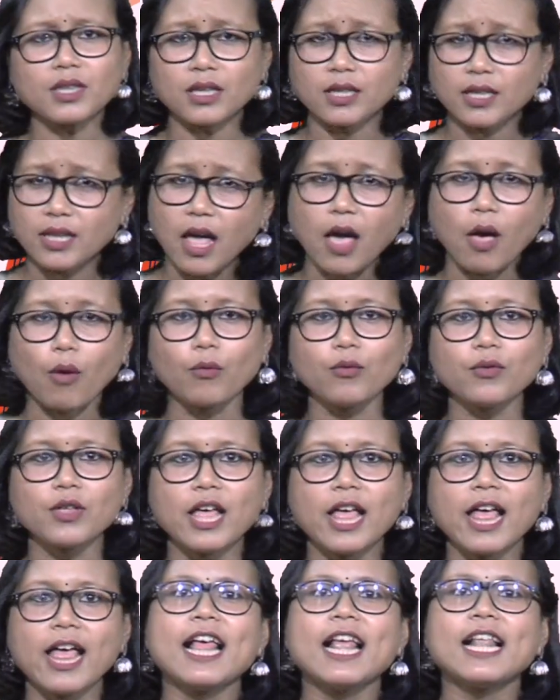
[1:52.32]
Now,
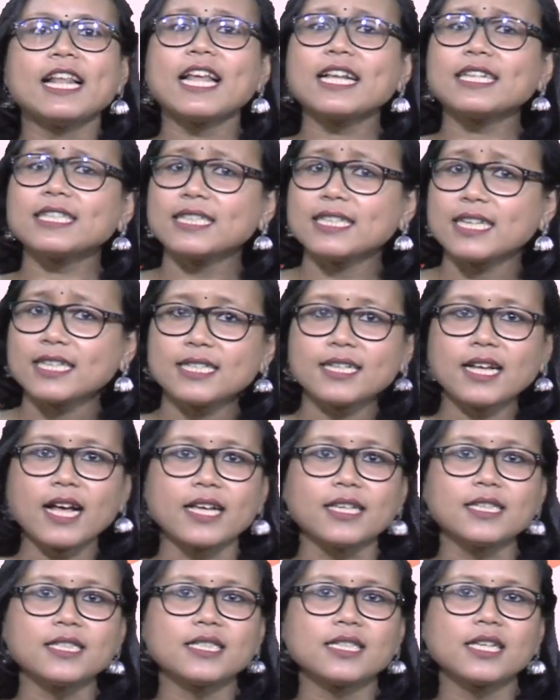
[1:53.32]
let's
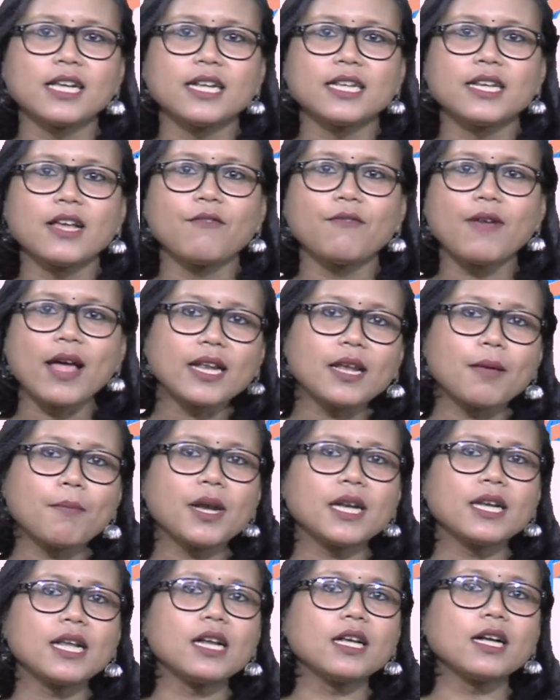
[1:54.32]
discuss the
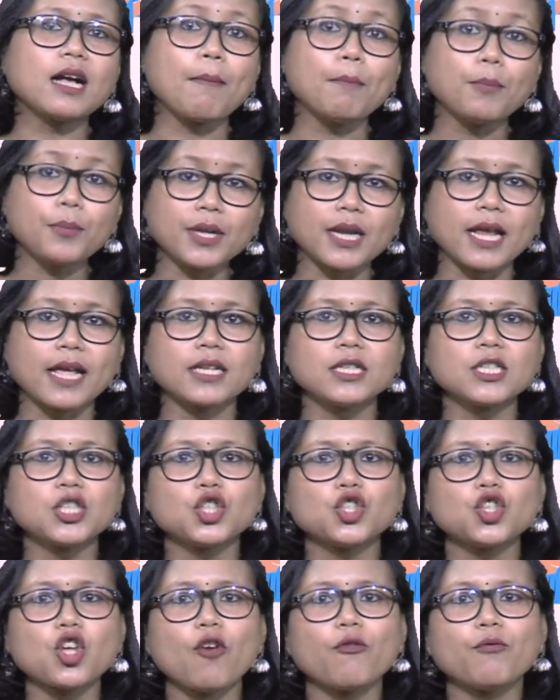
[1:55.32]
fundamental
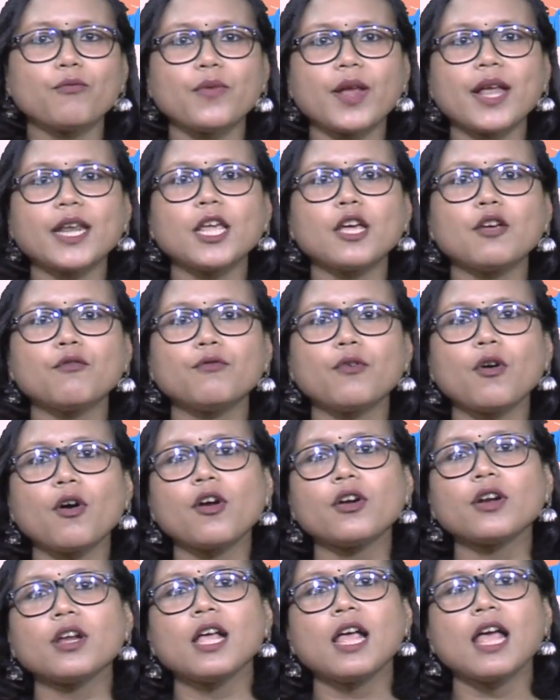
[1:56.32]
components of planning
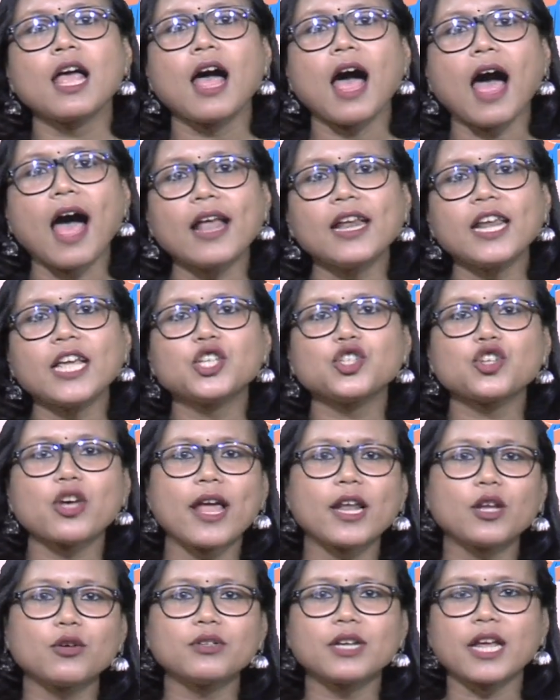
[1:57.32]
for early
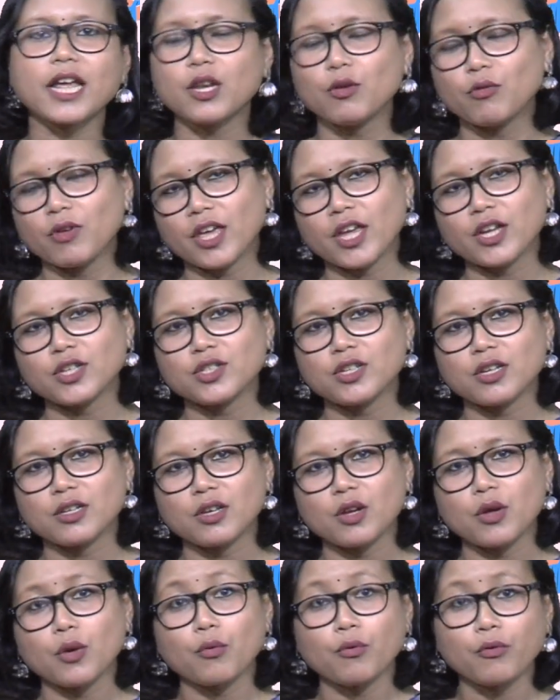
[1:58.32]
childhood education,
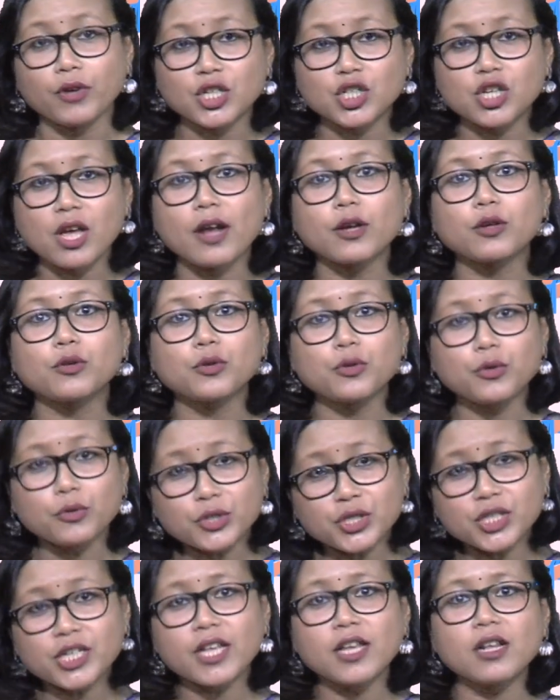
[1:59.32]
which are
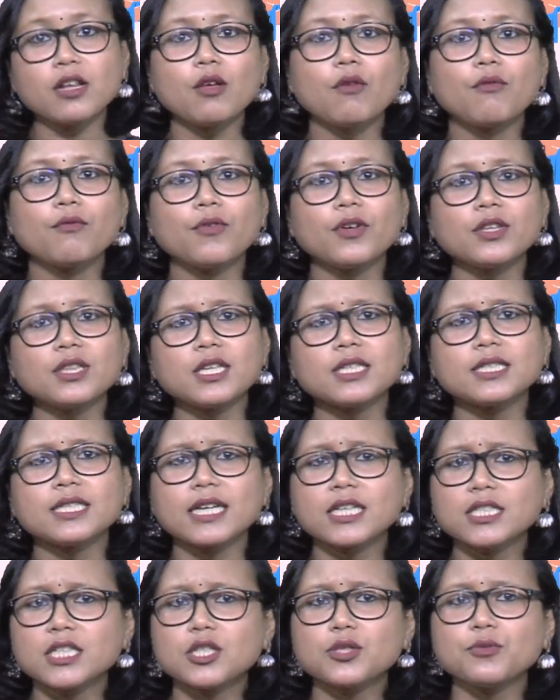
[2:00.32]
crucial for the
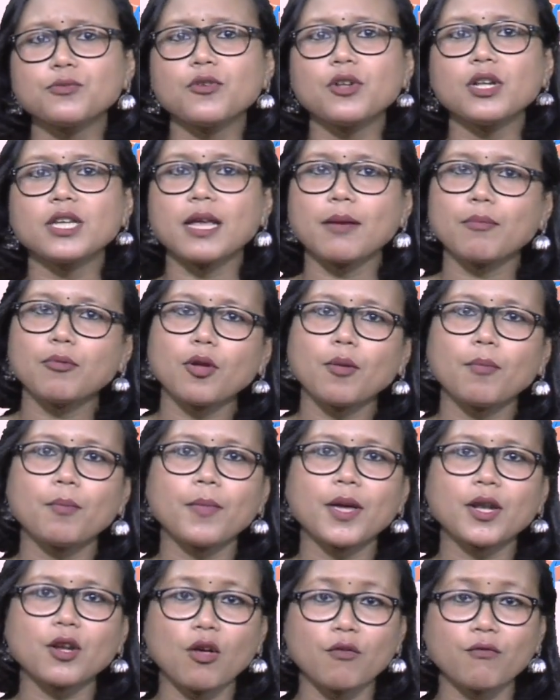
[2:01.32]
successful
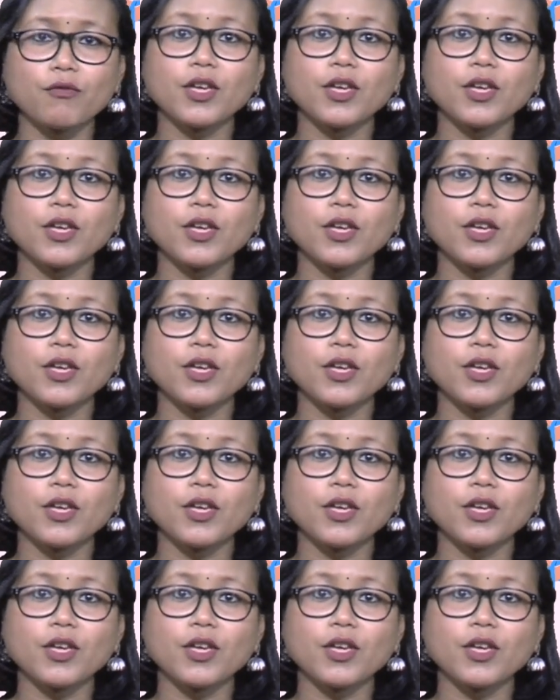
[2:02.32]
development of